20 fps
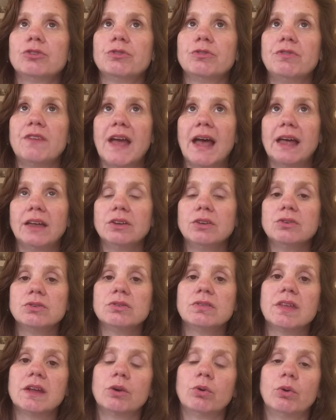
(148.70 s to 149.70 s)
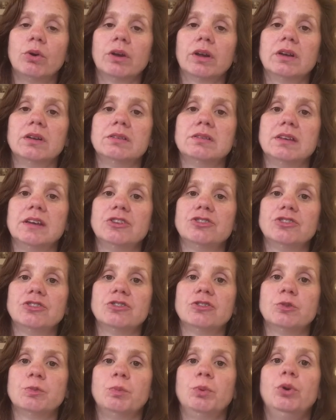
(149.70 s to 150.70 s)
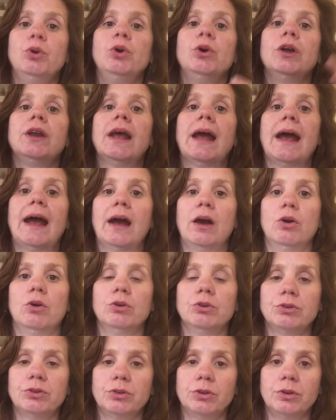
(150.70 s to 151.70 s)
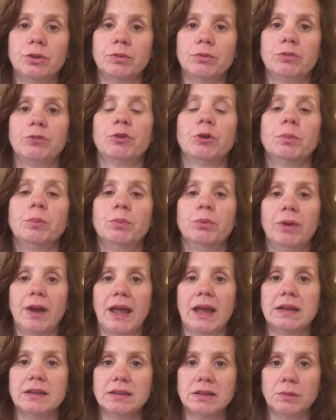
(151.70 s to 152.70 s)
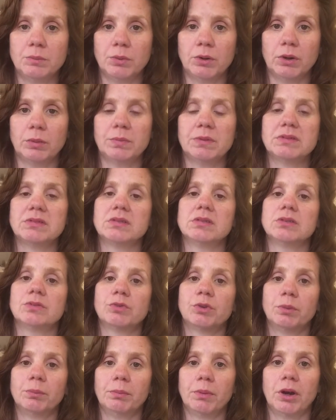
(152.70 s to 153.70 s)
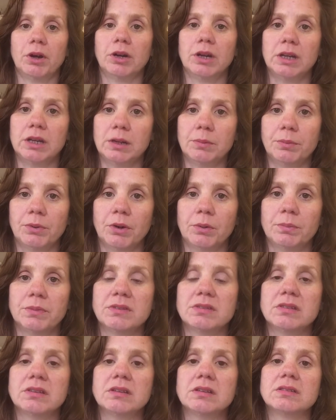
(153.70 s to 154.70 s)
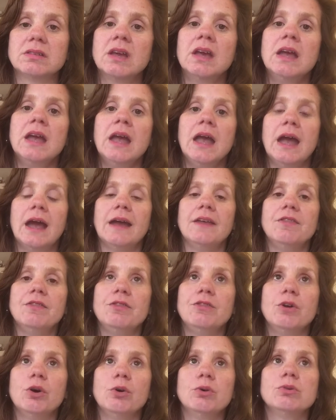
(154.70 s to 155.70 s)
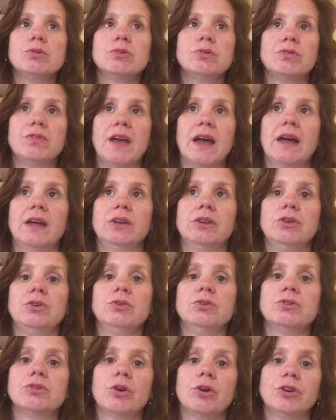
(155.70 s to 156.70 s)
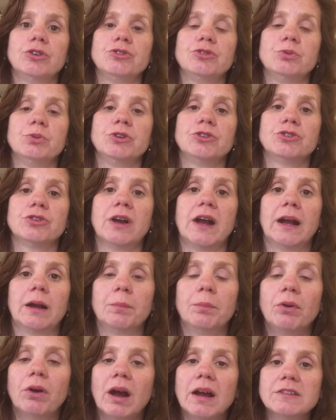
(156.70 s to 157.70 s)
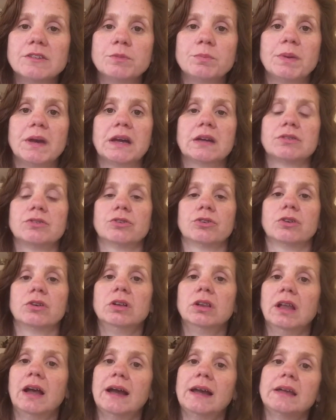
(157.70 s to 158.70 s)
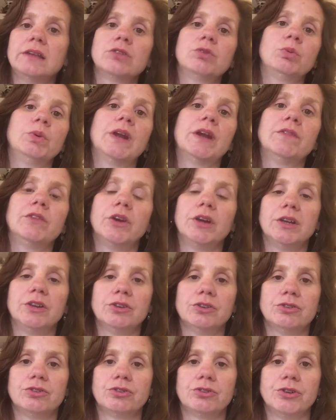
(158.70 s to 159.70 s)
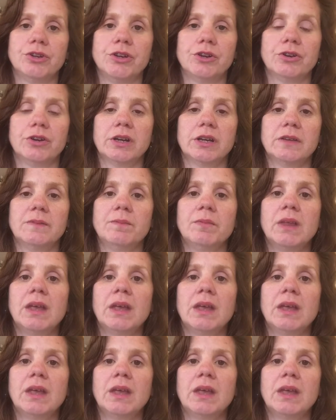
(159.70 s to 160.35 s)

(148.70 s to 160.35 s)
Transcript: values that organizations put out for branding purposes, for marketing purposes. And those values are to attract prospects or clients, whatever industry you're in.